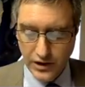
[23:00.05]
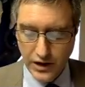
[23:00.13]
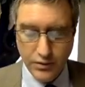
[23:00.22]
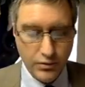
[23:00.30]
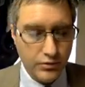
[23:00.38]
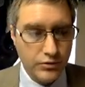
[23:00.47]

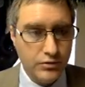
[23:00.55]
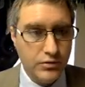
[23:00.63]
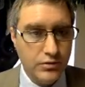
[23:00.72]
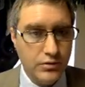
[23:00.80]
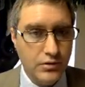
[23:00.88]
hours,